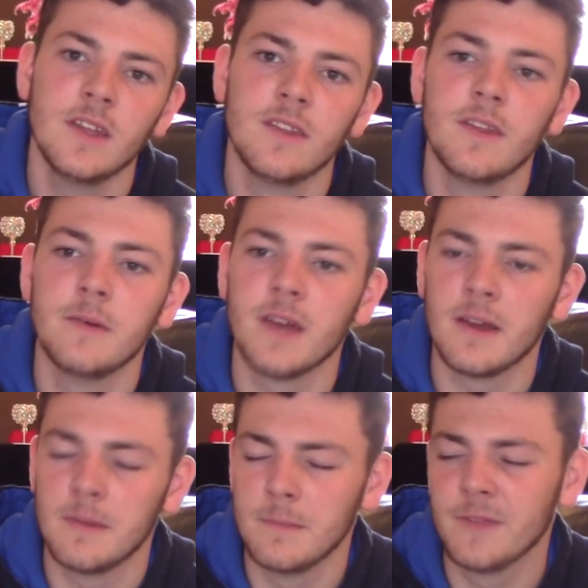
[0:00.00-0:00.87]
The
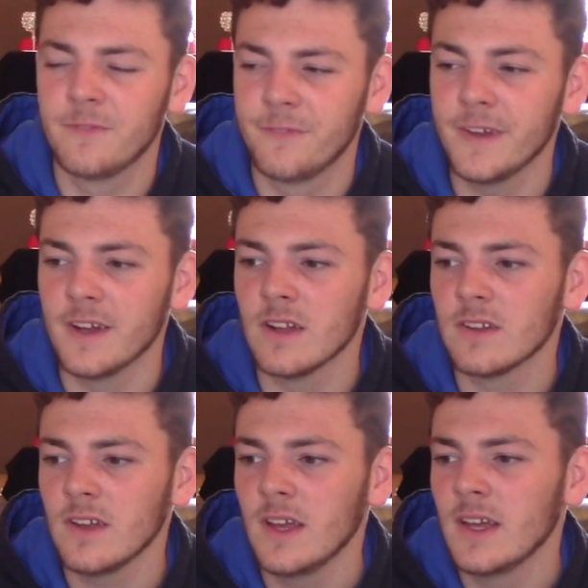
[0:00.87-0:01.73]

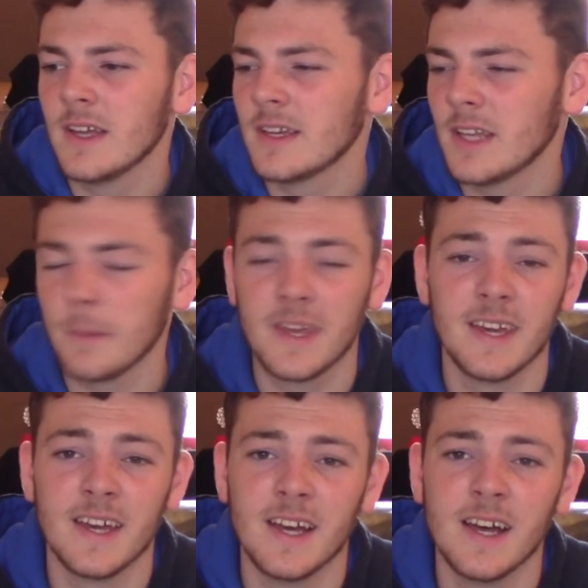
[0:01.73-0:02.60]
midfield, Gnabry
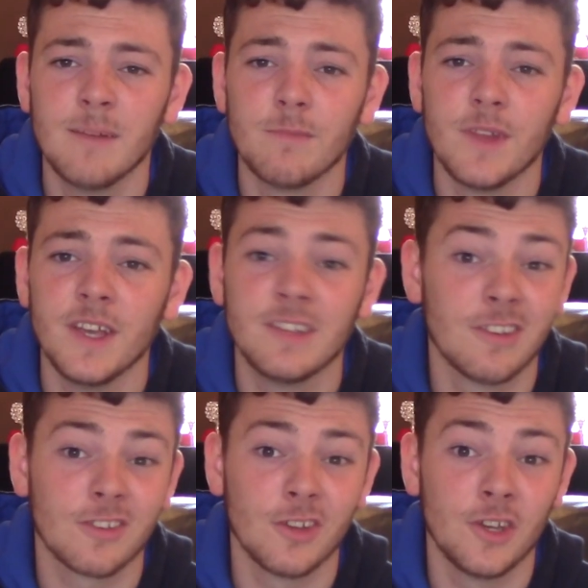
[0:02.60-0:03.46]
Keita, is
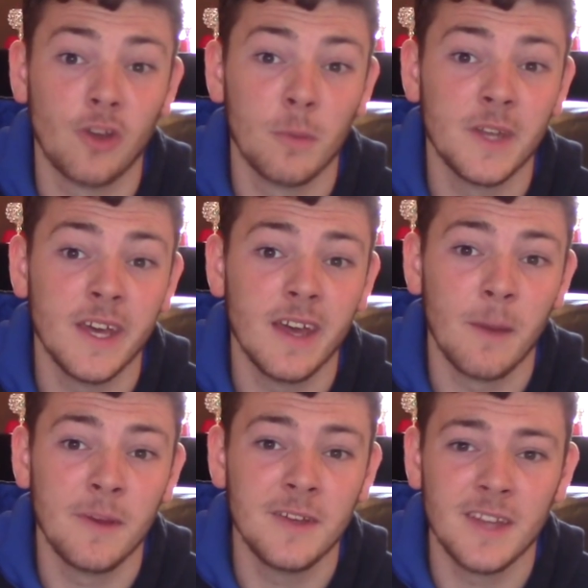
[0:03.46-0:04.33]
just going to dominate.
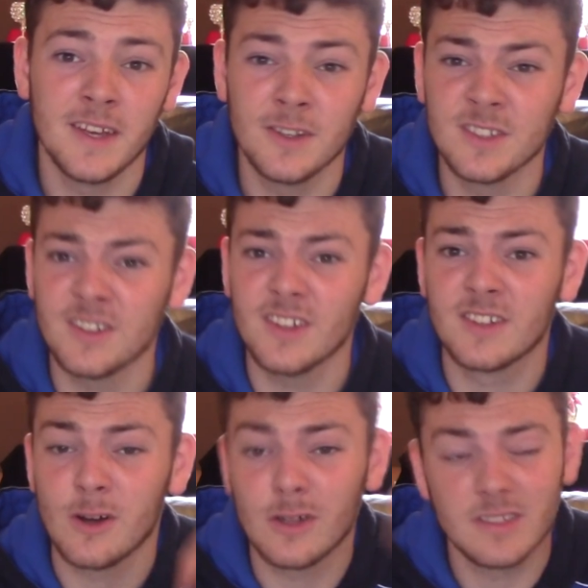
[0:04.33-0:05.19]
I mean, I know he's not the
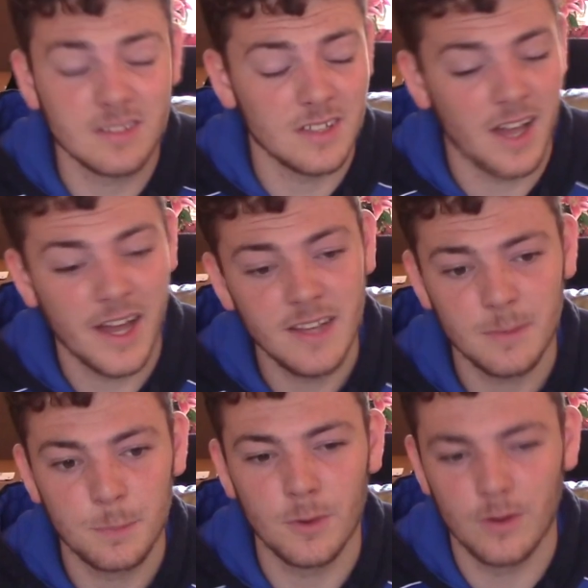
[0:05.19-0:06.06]
tallest in
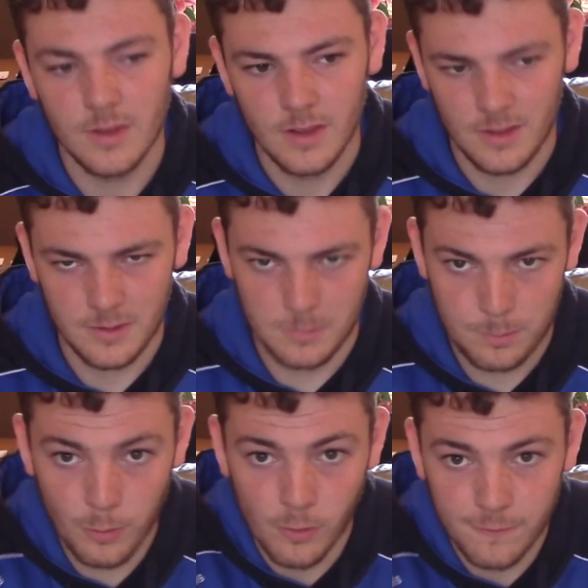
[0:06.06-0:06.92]
height, but
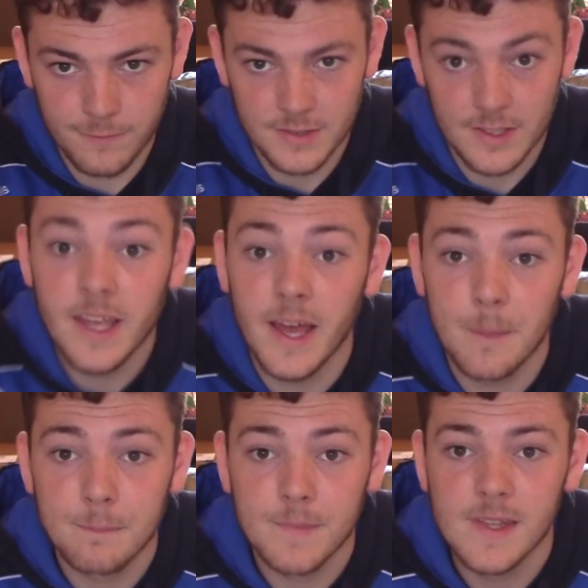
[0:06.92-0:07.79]
buff, yeah.